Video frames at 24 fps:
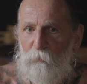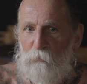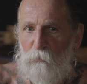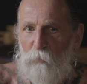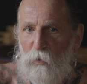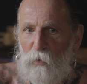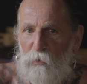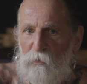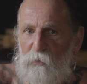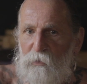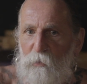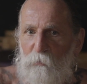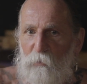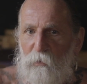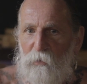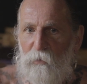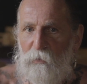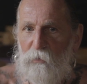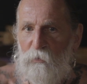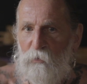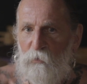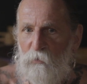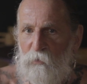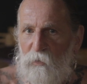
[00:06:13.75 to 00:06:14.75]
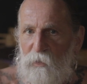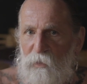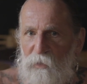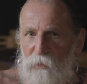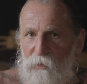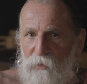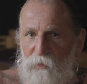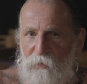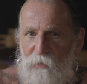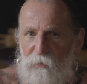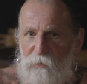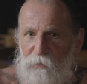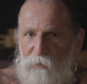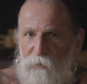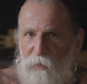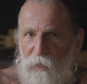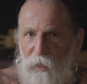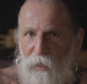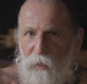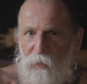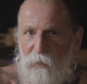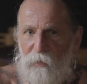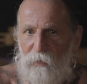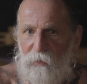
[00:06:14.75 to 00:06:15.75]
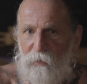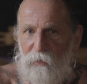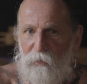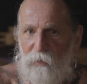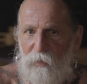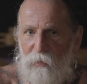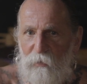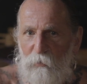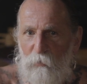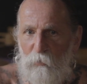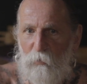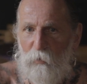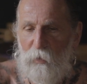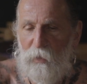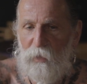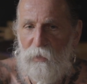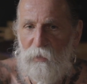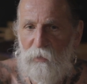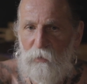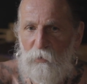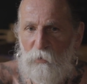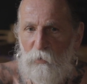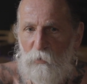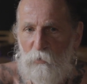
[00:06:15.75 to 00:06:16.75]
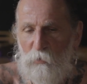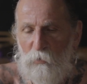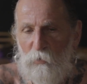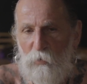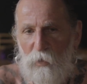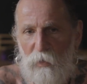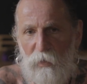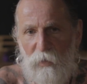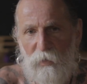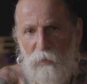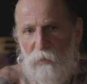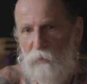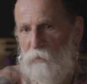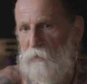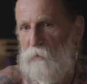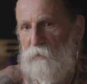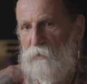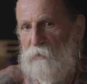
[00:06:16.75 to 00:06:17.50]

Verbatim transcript: possible to reach a state where you are